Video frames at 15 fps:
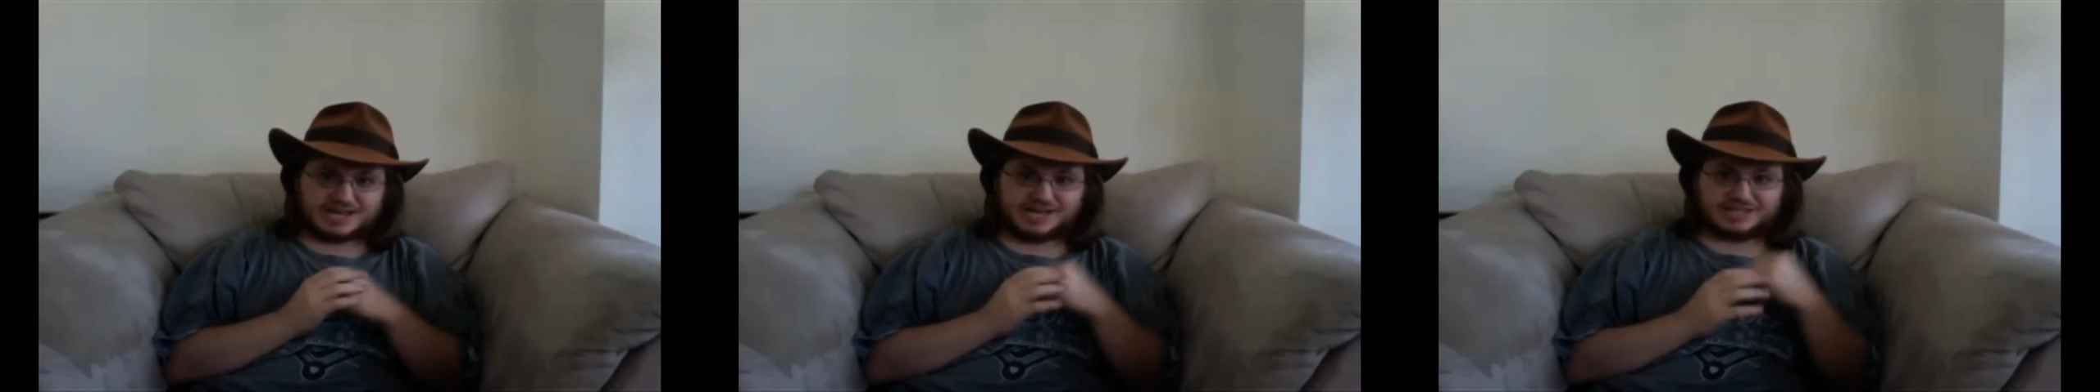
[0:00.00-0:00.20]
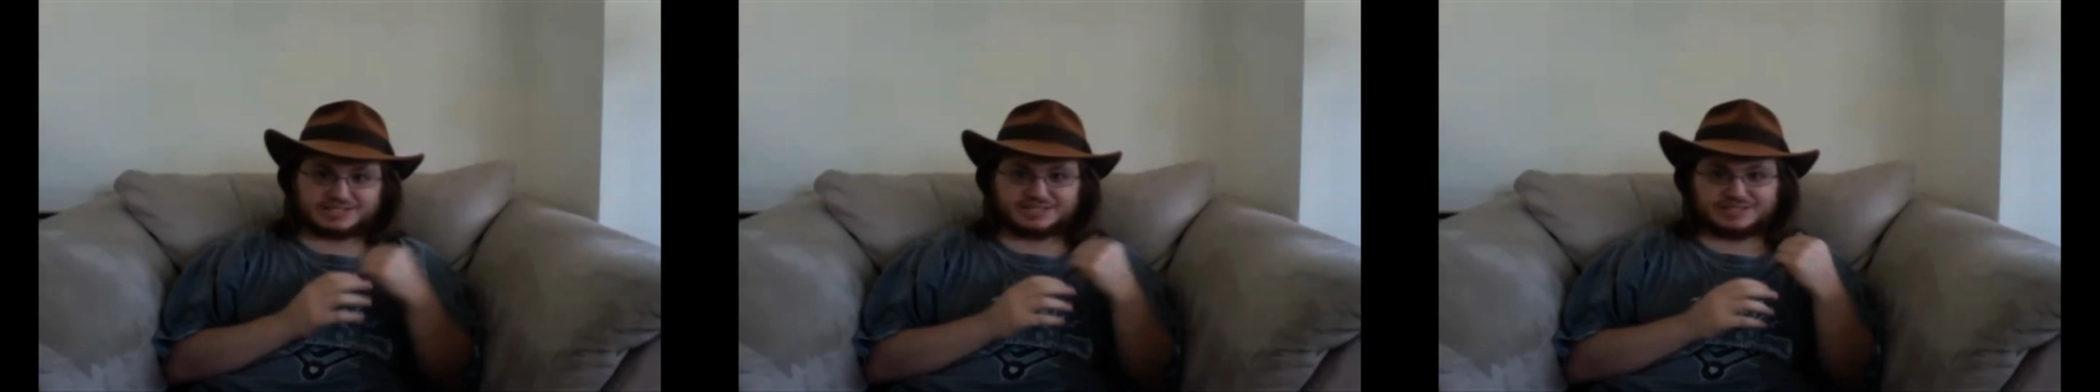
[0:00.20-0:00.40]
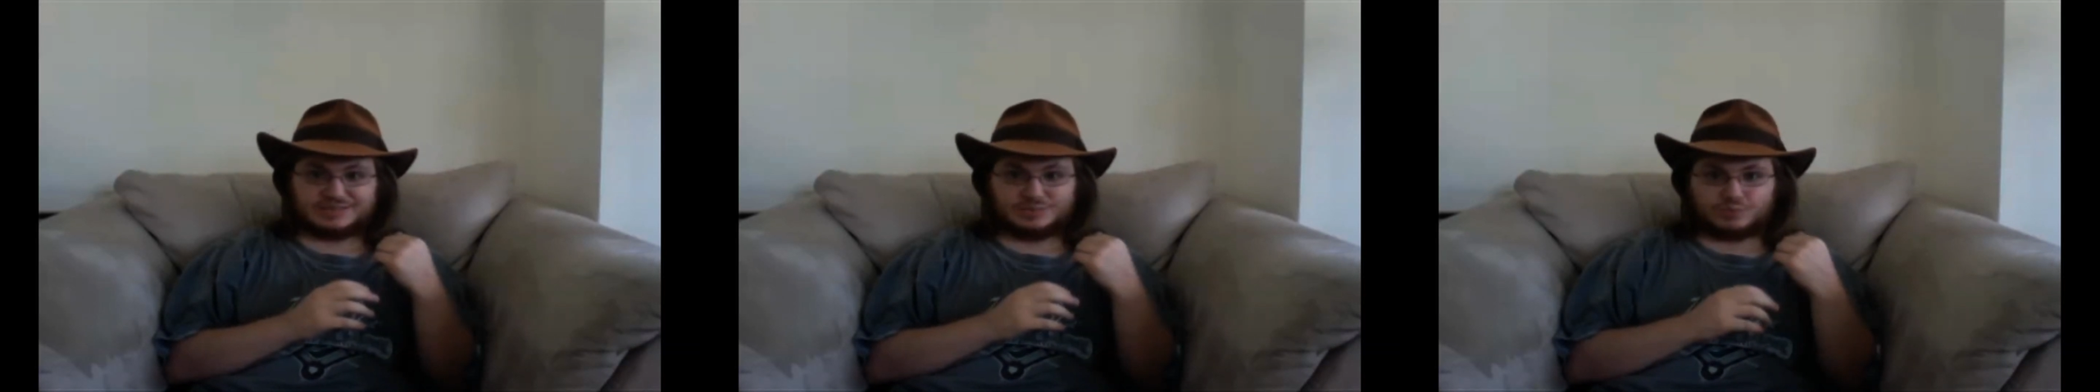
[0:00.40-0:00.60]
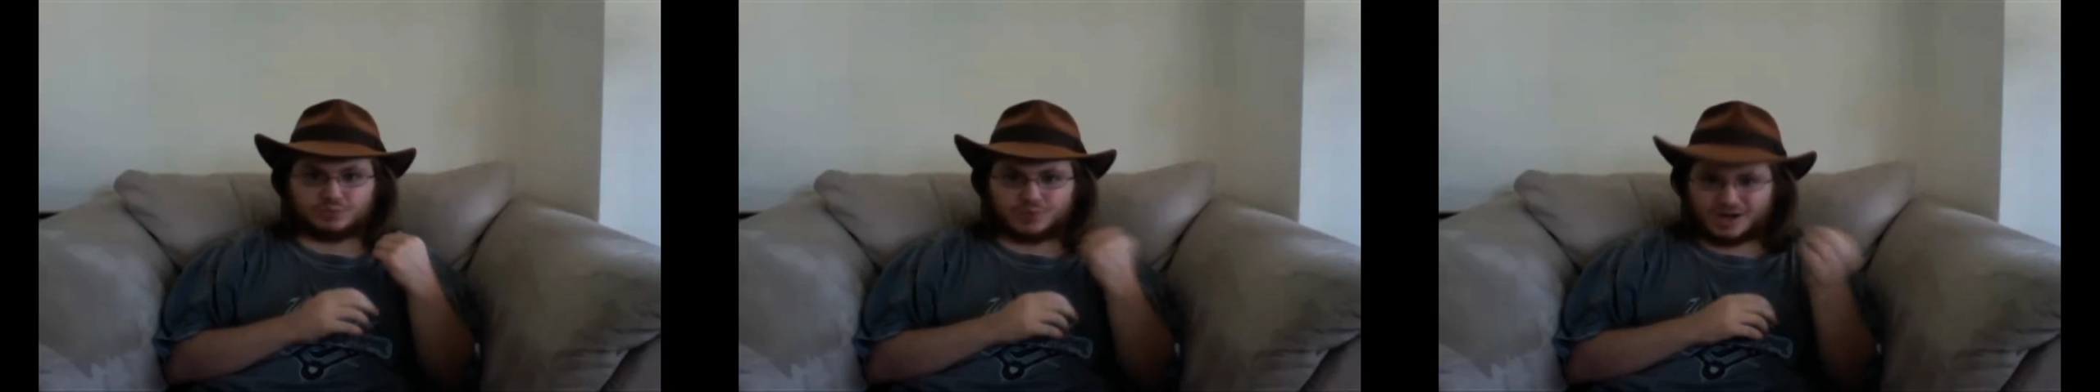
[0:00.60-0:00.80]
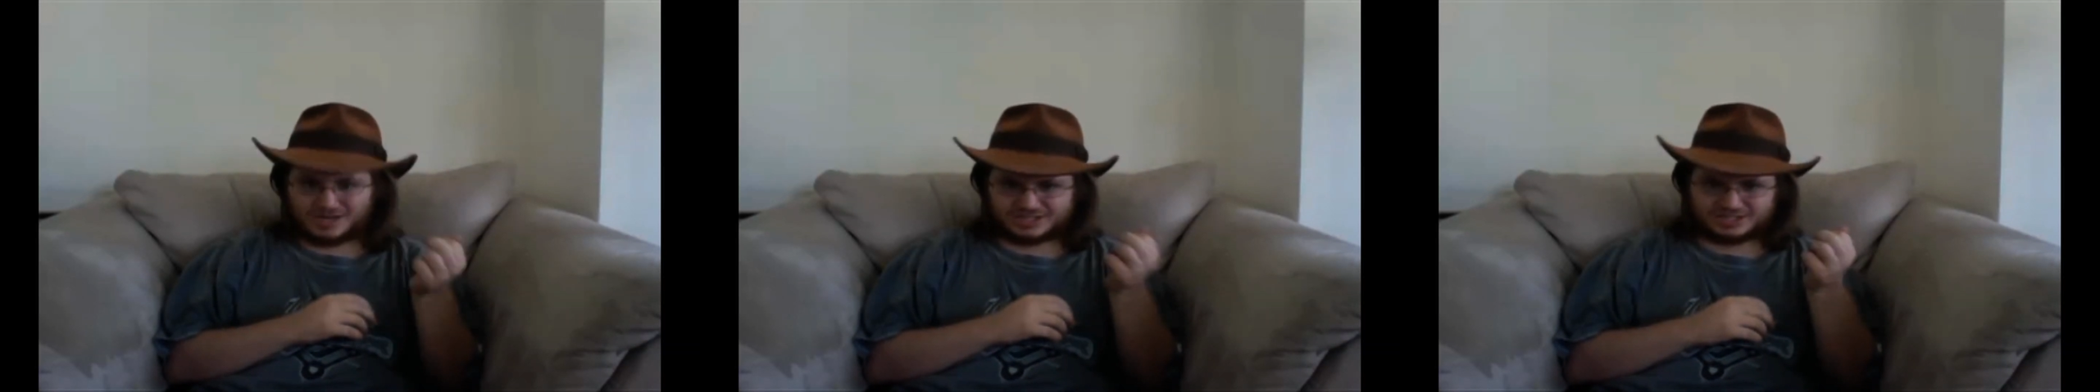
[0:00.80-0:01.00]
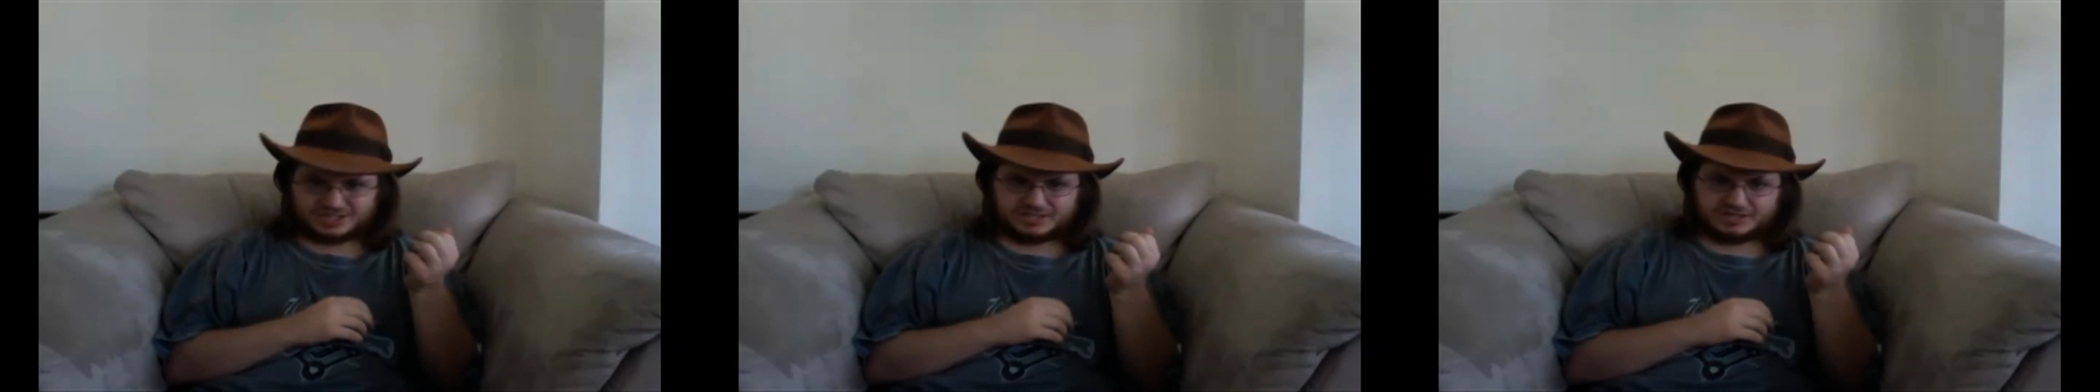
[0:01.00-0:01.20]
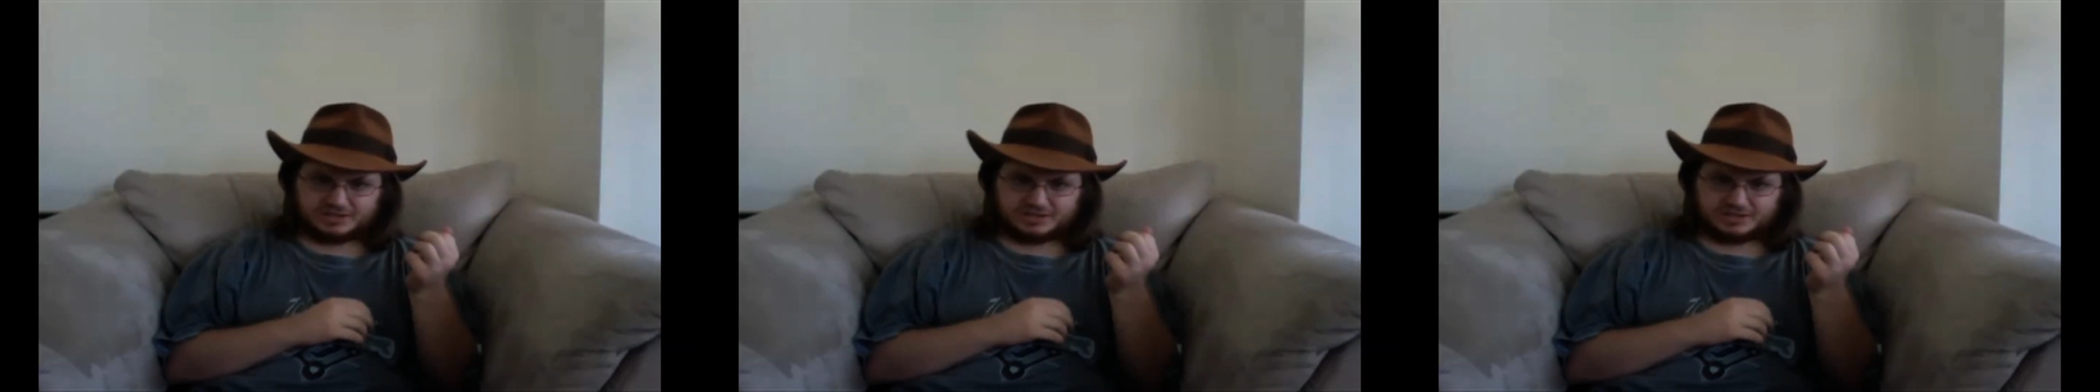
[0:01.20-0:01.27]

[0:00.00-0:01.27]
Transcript: actually watched the